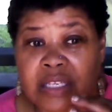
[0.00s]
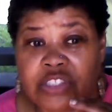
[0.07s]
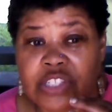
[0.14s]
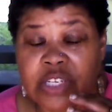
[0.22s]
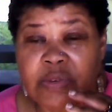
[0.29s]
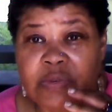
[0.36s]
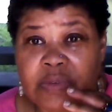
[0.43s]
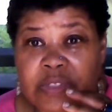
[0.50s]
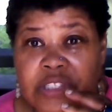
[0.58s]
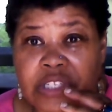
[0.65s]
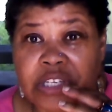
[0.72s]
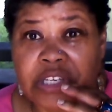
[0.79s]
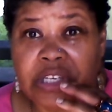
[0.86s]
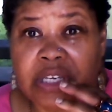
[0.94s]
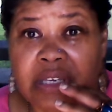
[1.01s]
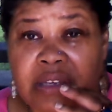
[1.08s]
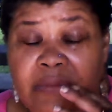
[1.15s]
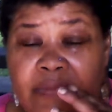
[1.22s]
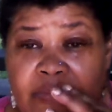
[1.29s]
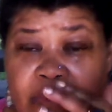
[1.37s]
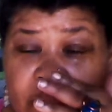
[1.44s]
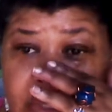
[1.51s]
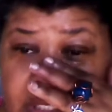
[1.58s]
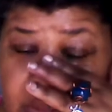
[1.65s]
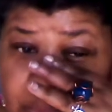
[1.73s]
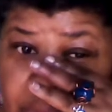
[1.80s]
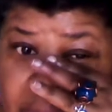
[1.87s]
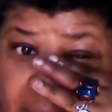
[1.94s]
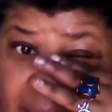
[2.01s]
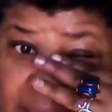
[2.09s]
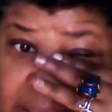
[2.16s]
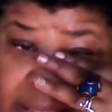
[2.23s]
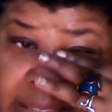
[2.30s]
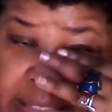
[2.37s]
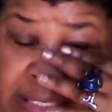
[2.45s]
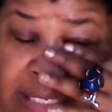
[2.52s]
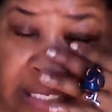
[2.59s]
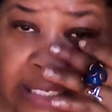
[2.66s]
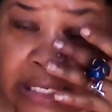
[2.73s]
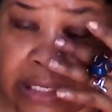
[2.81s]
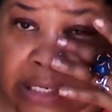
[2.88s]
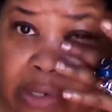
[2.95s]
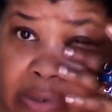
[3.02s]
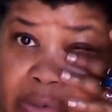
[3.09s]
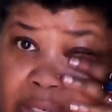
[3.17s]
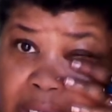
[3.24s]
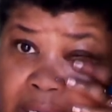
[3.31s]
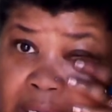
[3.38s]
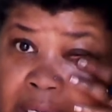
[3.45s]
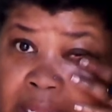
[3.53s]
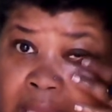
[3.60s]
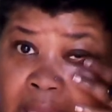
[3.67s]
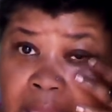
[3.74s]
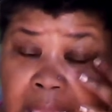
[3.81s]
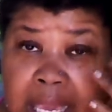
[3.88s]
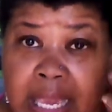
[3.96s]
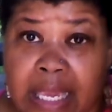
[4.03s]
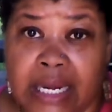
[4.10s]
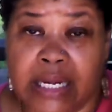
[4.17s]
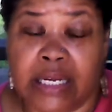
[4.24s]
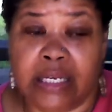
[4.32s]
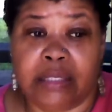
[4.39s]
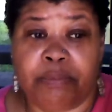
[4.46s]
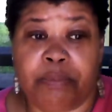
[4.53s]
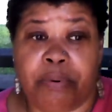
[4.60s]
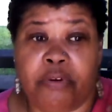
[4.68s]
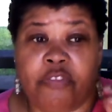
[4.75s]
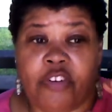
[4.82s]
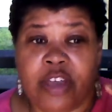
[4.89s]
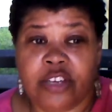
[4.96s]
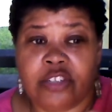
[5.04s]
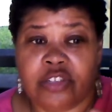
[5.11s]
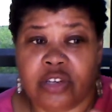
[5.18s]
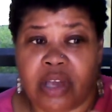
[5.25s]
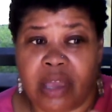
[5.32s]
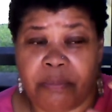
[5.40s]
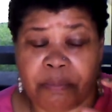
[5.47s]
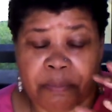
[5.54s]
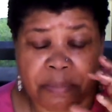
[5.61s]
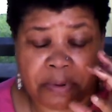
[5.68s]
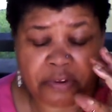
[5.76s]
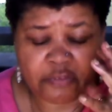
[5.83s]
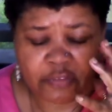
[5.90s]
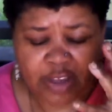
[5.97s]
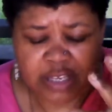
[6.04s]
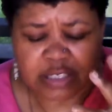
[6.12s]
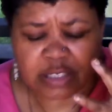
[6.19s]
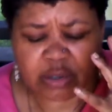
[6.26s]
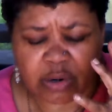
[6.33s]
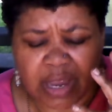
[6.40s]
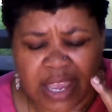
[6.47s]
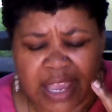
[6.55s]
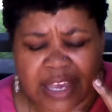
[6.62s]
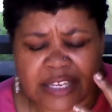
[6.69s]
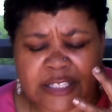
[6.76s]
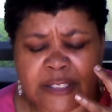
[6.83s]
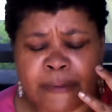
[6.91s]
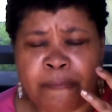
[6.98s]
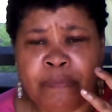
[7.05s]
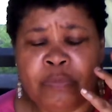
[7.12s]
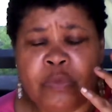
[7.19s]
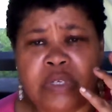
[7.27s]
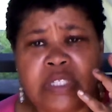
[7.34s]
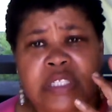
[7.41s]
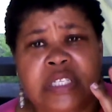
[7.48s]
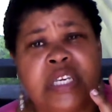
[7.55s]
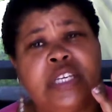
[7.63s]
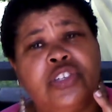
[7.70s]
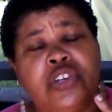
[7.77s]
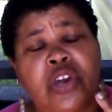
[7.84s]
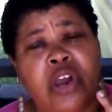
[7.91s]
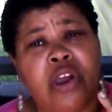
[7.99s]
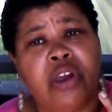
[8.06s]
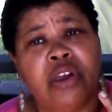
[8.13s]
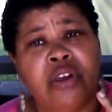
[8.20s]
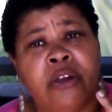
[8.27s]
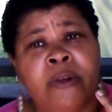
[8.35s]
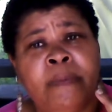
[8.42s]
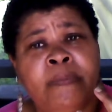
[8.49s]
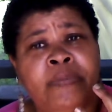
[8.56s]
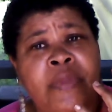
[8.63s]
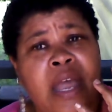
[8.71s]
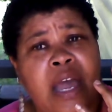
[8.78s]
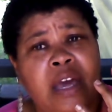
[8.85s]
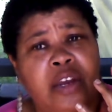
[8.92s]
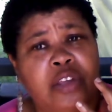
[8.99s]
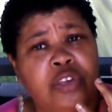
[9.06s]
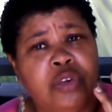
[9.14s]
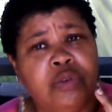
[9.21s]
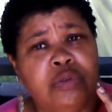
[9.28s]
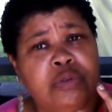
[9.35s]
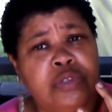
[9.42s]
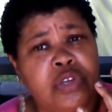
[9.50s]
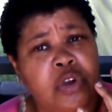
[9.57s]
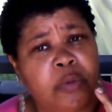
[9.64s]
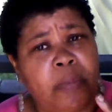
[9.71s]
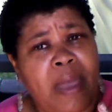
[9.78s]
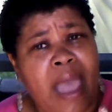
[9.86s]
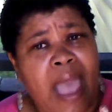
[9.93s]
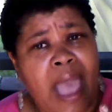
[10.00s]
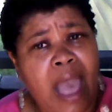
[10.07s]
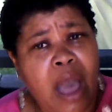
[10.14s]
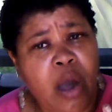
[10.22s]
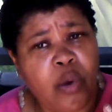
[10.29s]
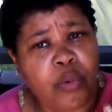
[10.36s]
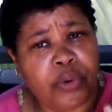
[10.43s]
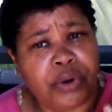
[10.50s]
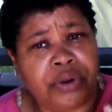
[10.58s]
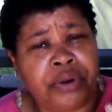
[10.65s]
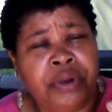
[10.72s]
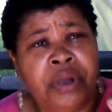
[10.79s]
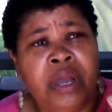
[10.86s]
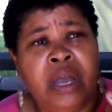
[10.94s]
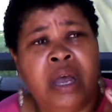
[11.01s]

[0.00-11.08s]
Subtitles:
she was practicing and learning, and Professor X was teaching her how to use her power